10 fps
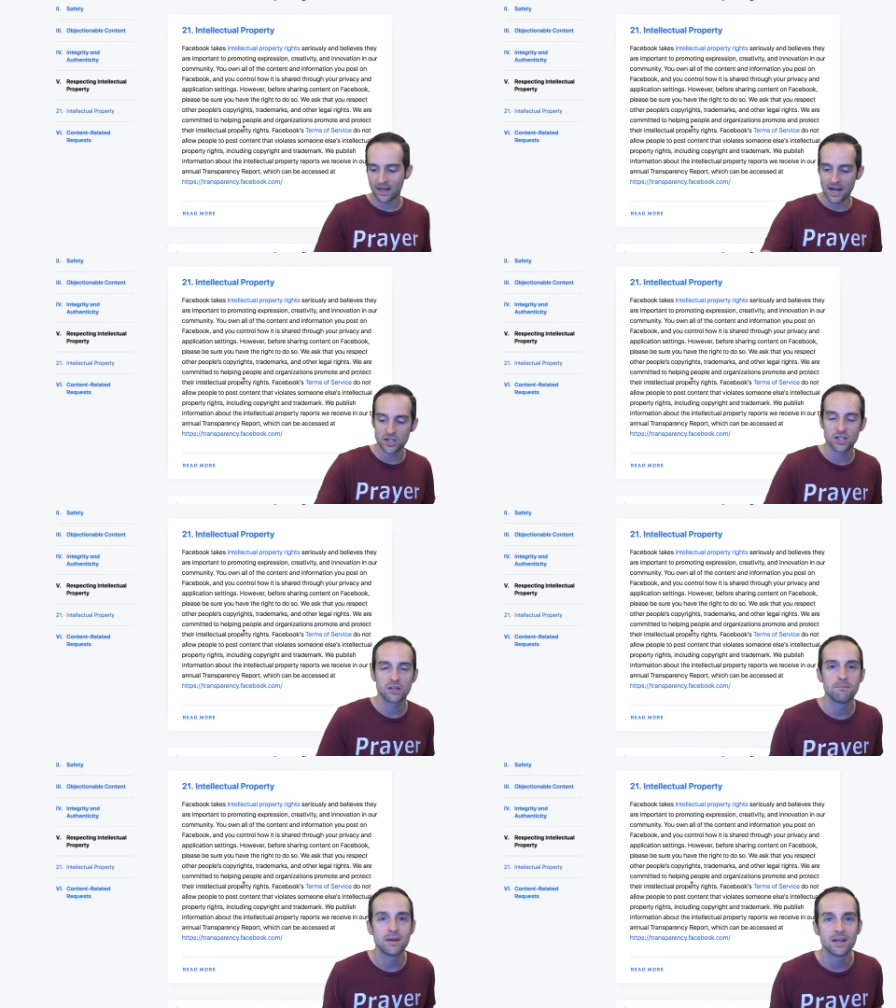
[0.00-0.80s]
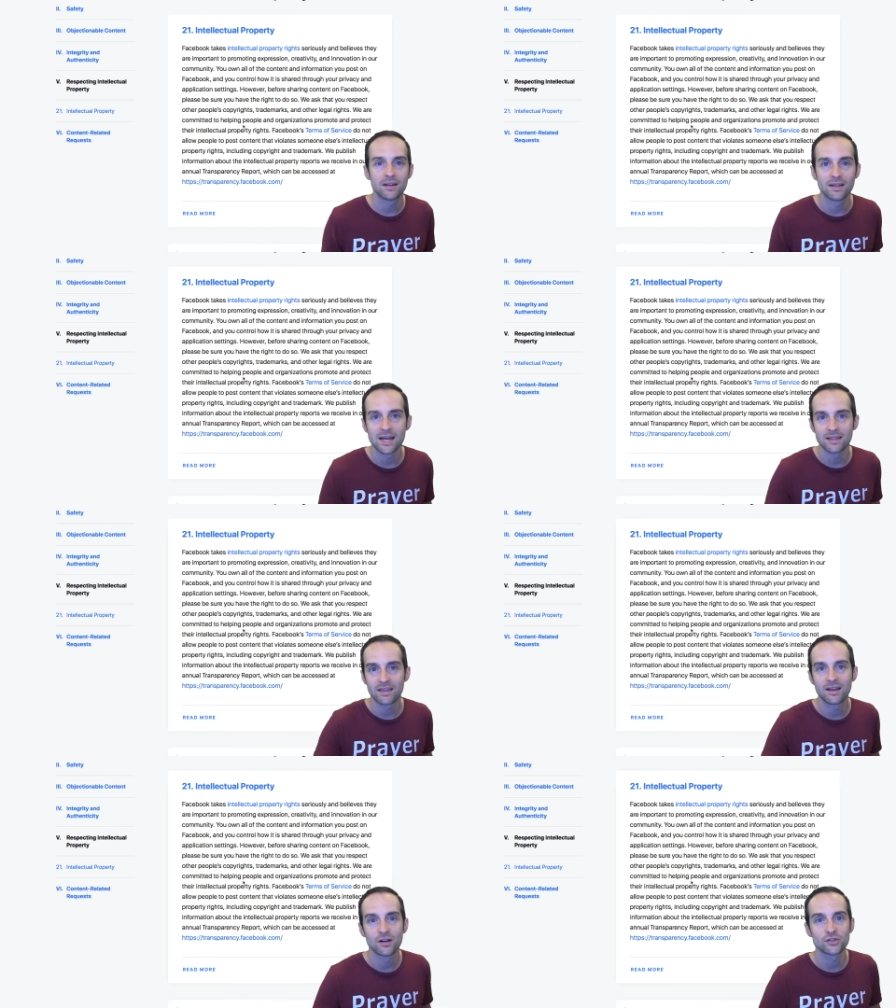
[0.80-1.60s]
I just immediately hit the
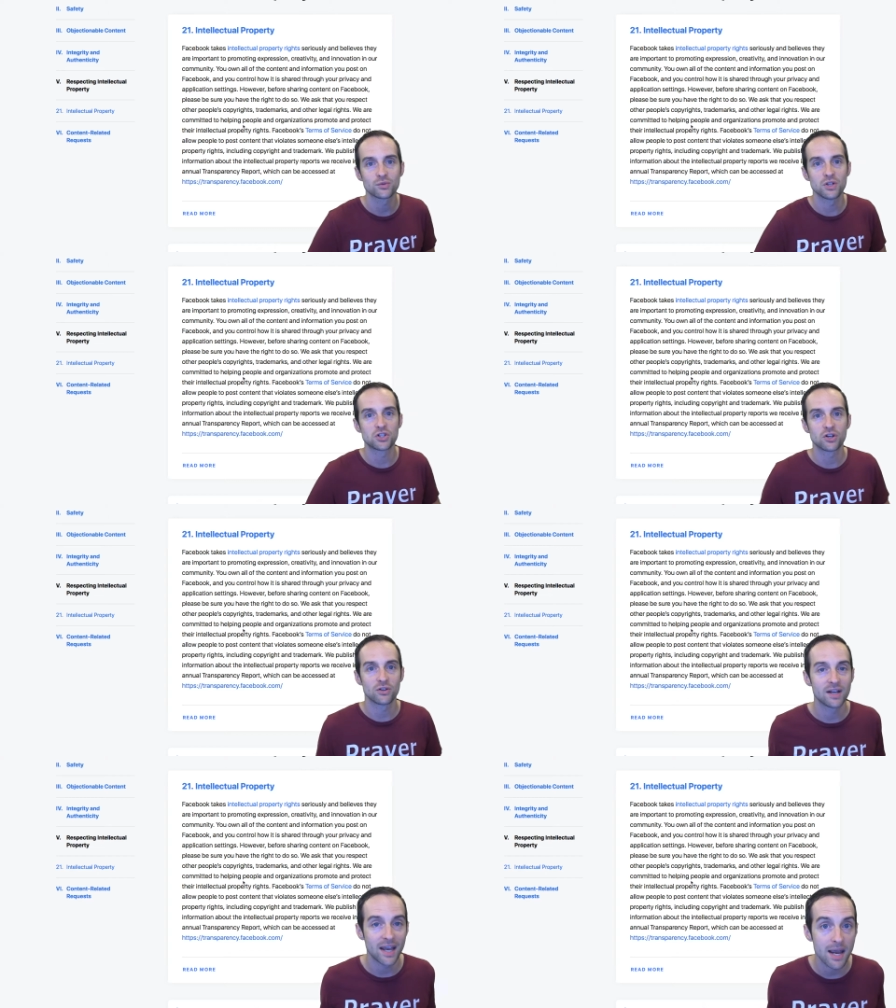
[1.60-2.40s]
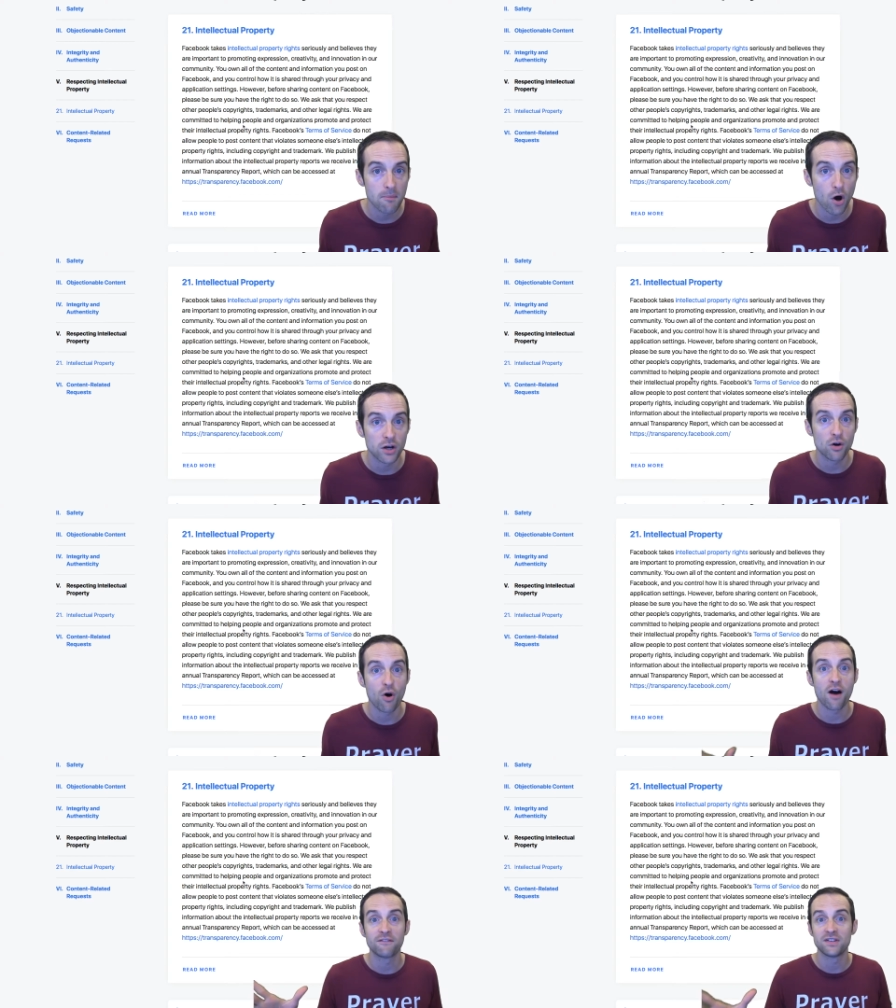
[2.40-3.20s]
kill switch, turn the game audio
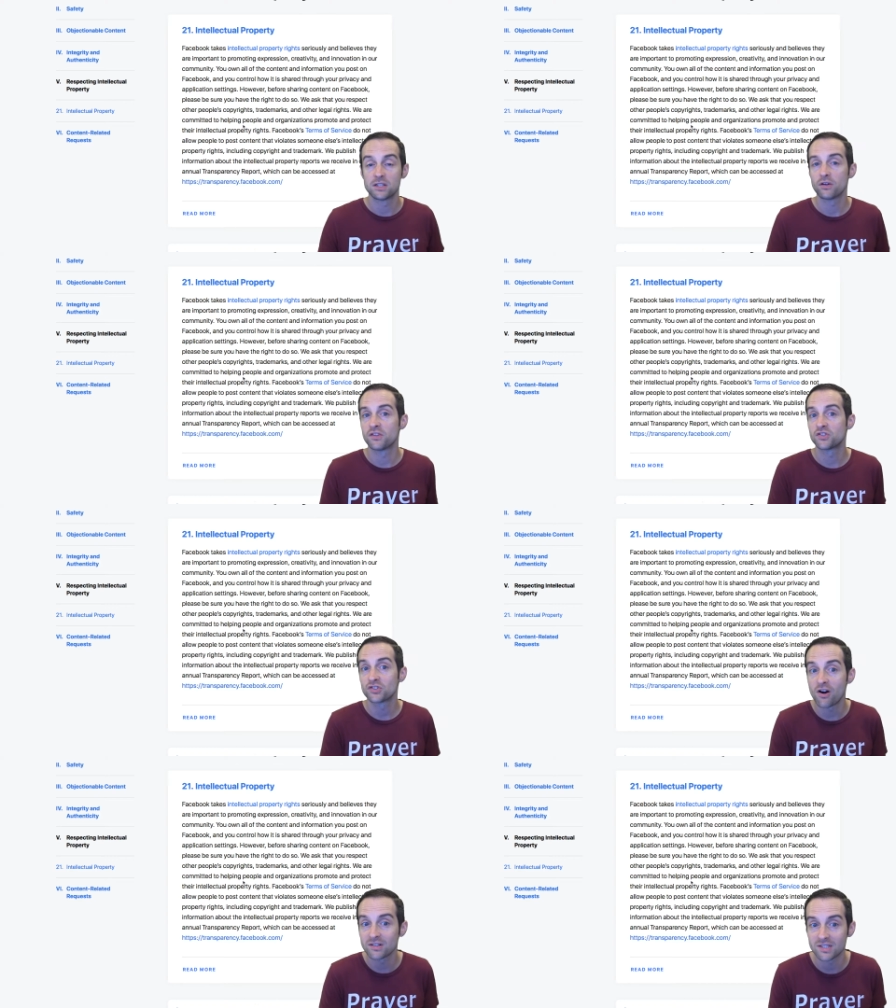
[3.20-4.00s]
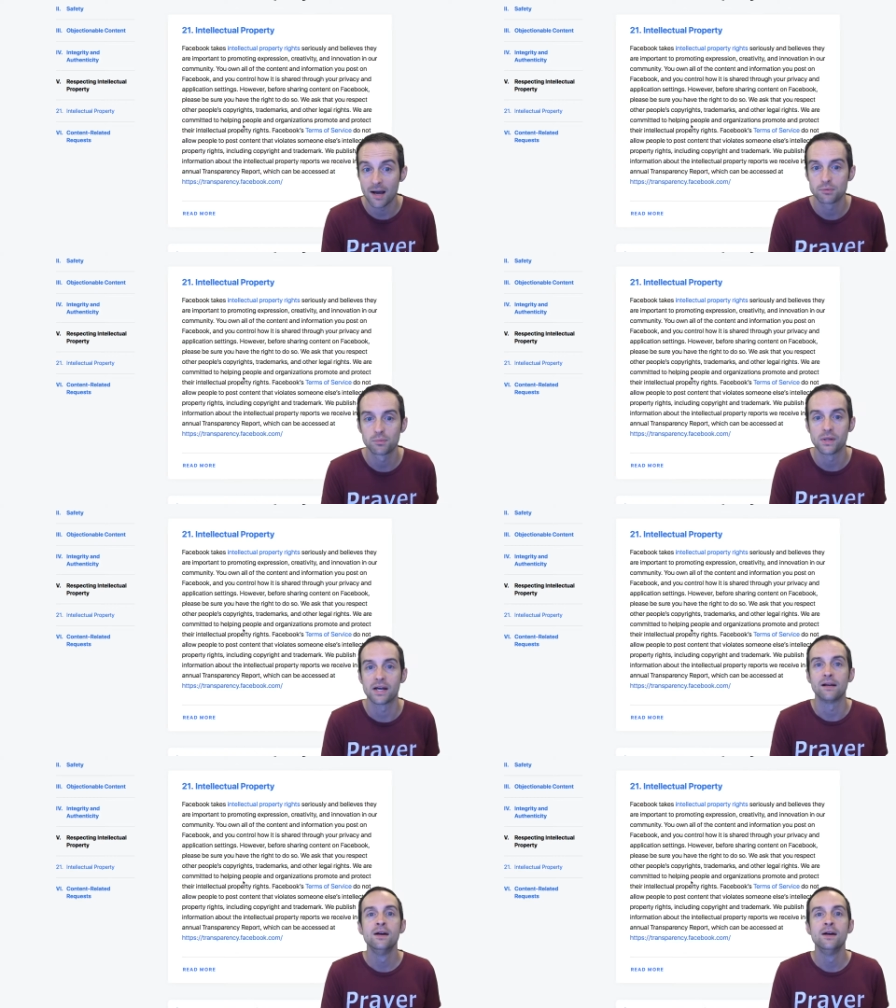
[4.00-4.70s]
off until the song stops playing.